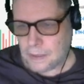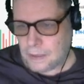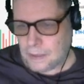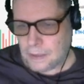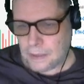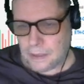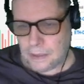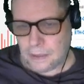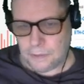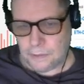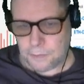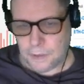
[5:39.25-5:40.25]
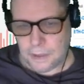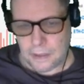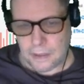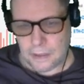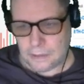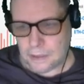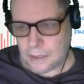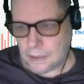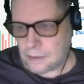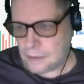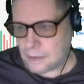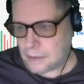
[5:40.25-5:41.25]
If we take a
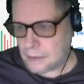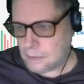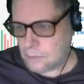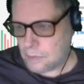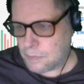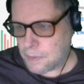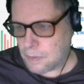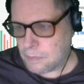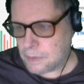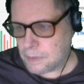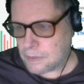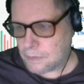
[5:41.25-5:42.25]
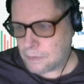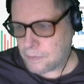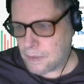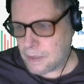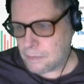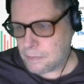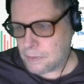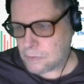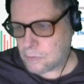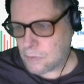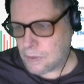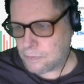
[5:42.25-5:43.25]
look here, we're probably going to find about
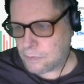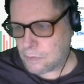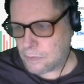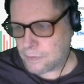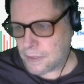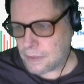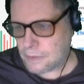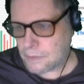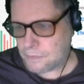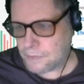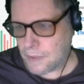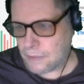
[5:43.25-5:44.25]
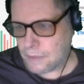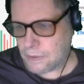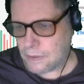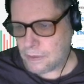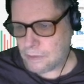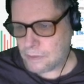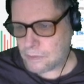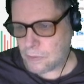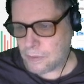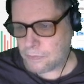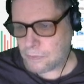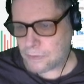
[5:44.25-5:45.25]
24,500 or
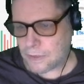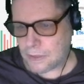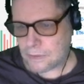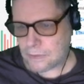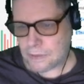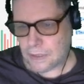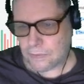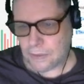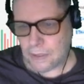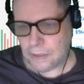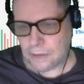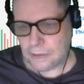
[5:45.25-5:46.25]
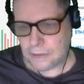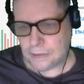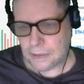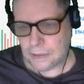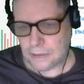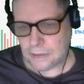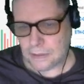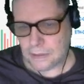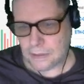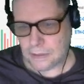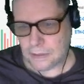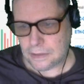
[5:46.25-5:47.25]
24,700 is
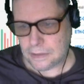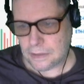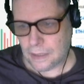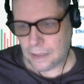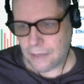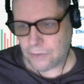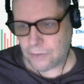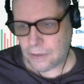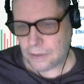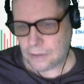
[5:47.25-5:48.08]
the level.